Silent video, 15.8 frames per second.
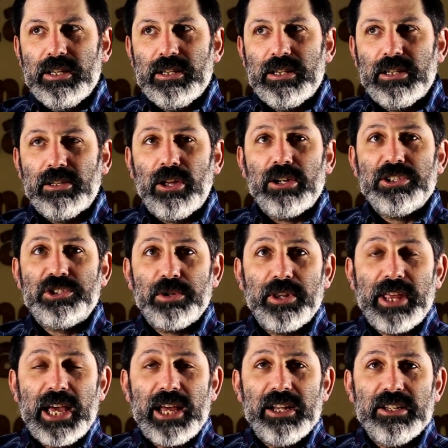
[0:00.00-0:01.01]
the long and short
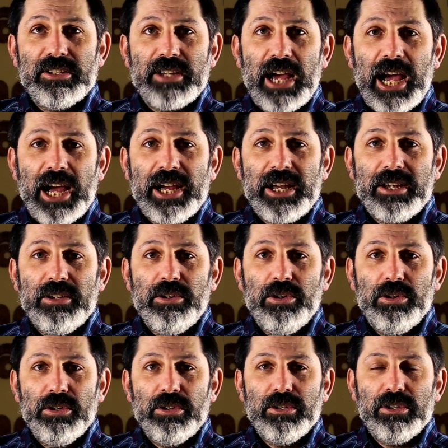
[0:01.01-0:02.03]
of that is I
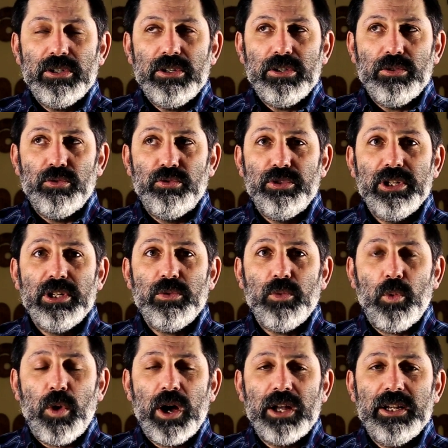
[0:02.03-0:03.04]
really
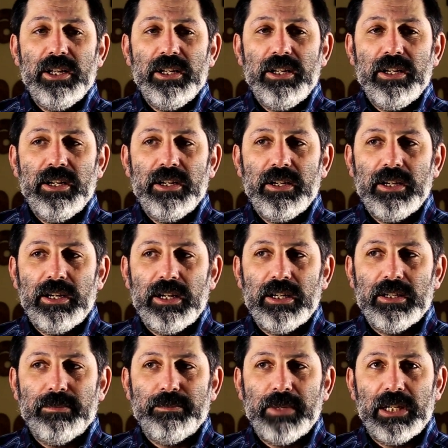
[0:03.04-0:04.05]
wanted
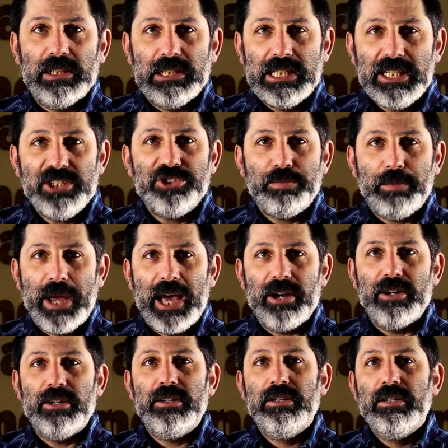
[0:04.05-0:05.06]
a leech
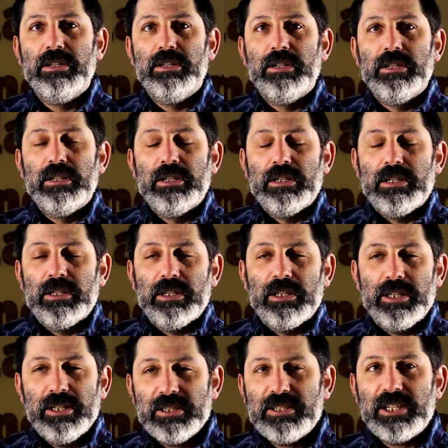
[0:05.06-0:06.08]
pattern
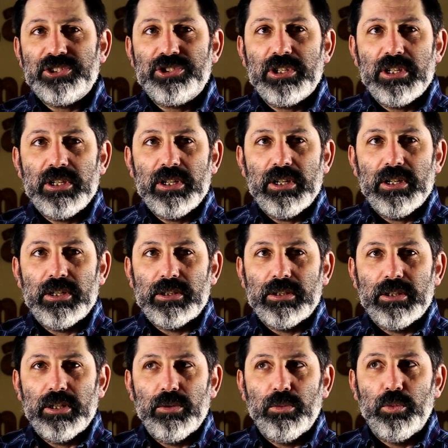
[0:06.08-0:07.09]
and essentially
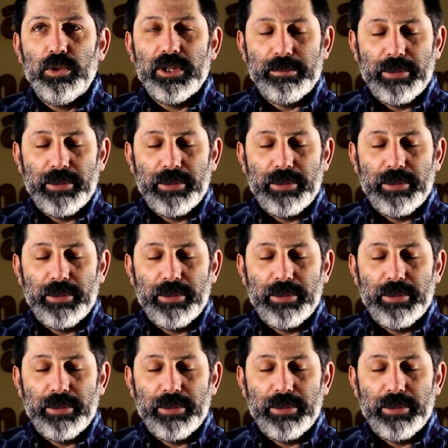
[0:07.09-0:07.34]
a woolly